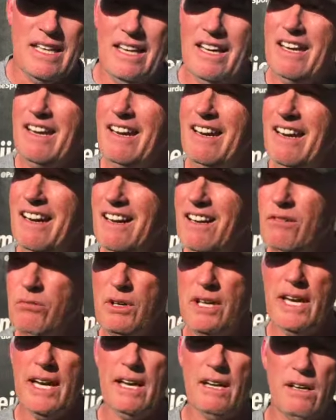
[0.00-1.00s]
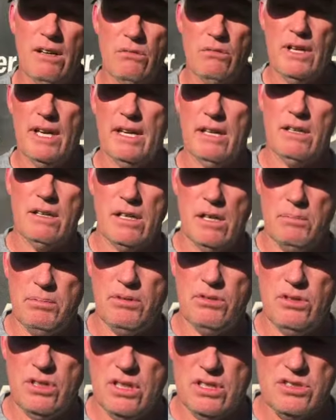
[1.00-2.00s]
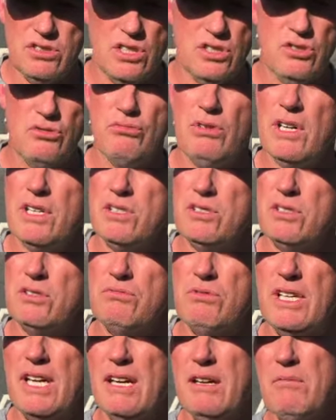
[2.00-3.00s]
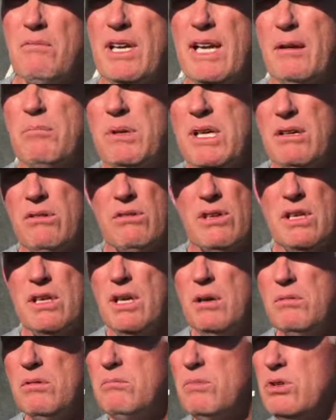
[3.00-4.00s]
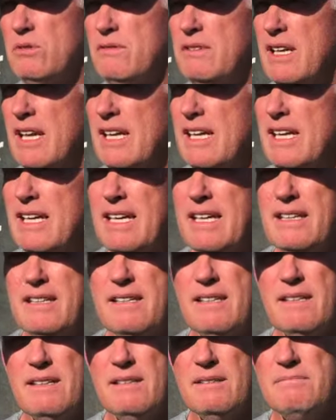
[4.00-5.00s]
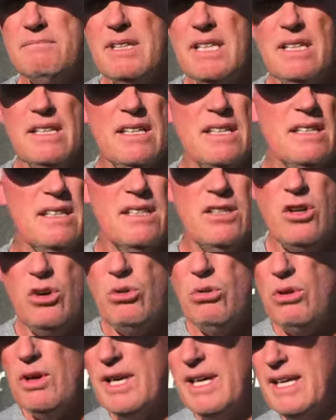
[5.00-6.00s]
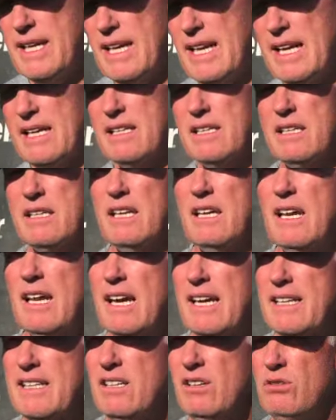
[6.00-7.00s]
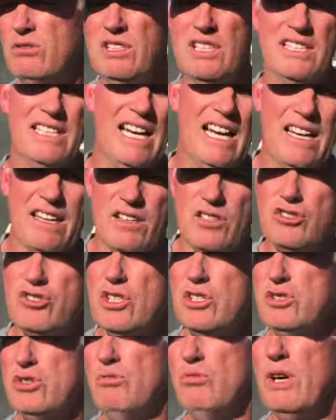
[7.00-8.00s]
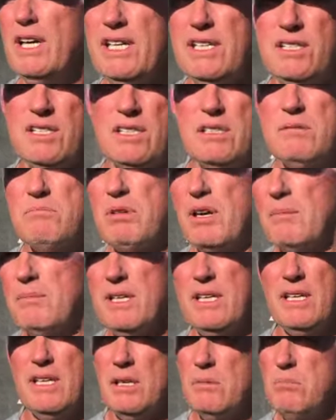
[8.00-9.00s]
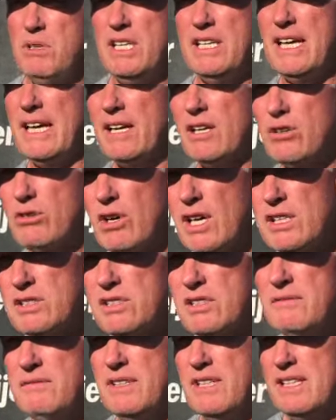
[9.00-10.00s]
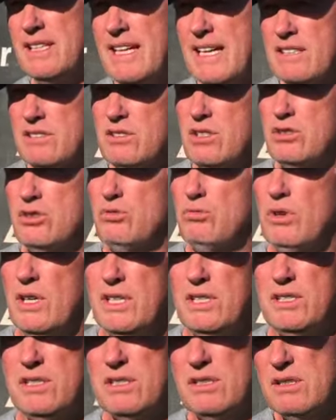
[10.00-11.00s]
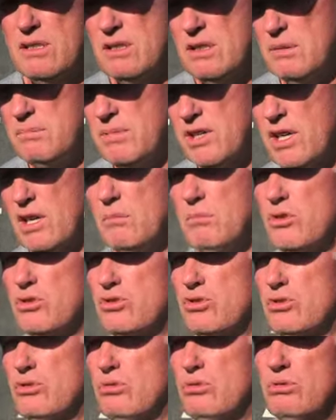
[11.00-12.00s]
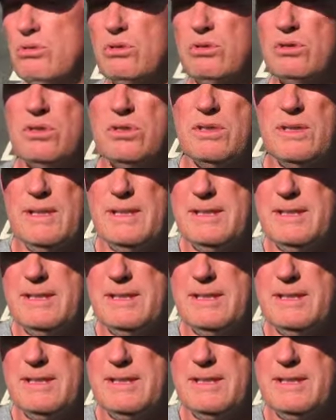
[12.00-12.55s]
Yeah, we had a couple of situations. We got beat on a double move late. Corey didn't like, you know, just kind of the situation. Probably didn't need to be that aggressive in that situation. Up a couple scores.